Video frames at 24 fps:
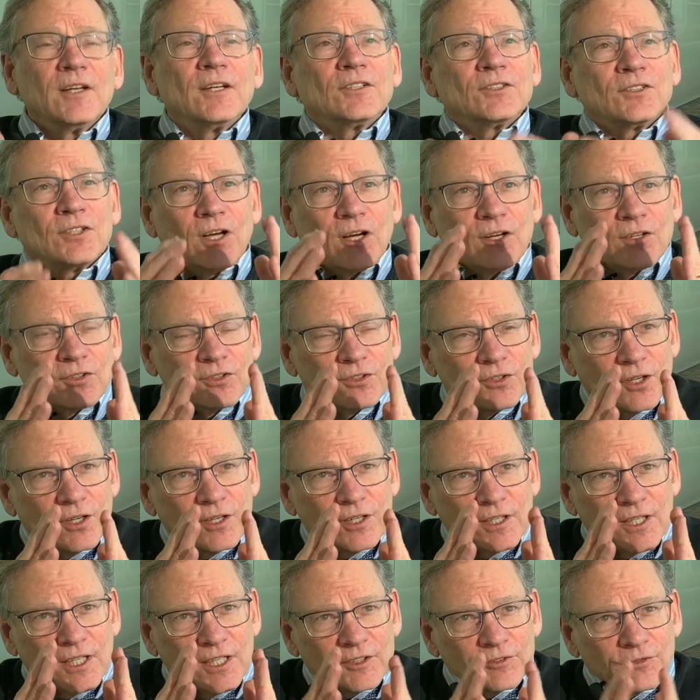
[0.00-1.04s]
So start
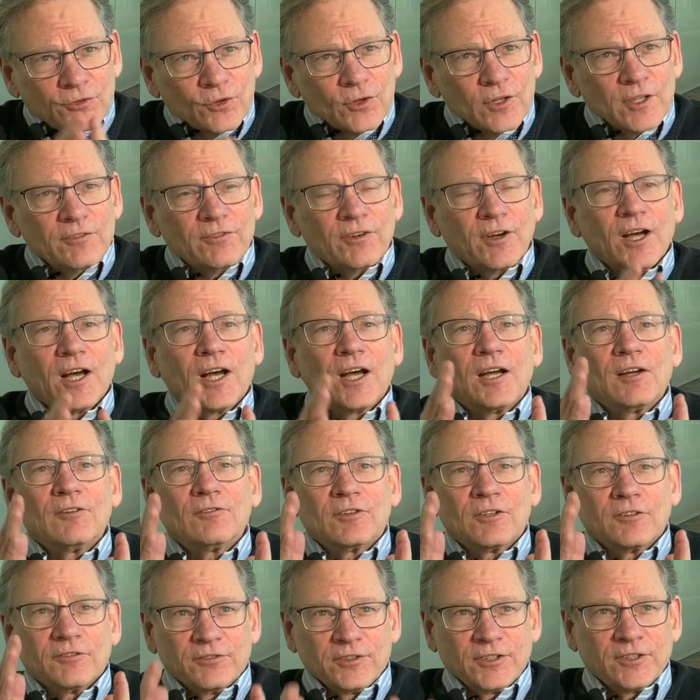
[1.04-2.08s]
at age 45
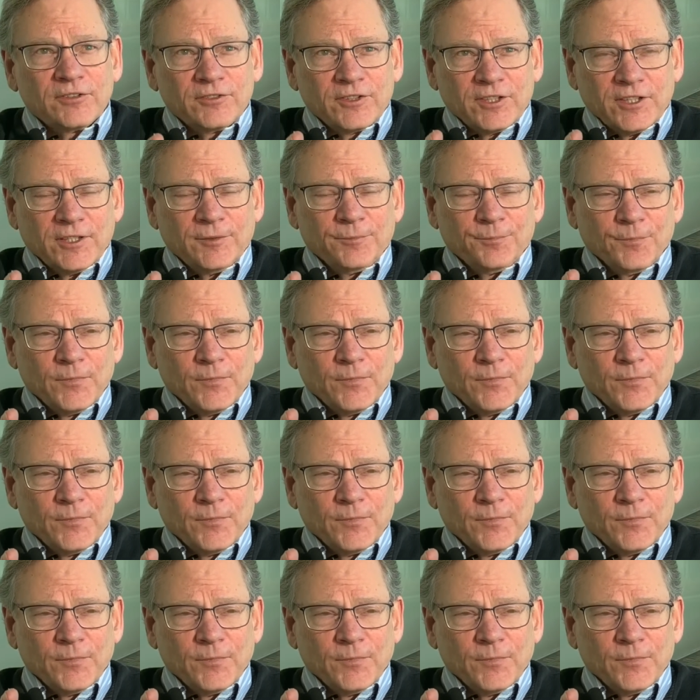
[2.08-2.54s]
or 50.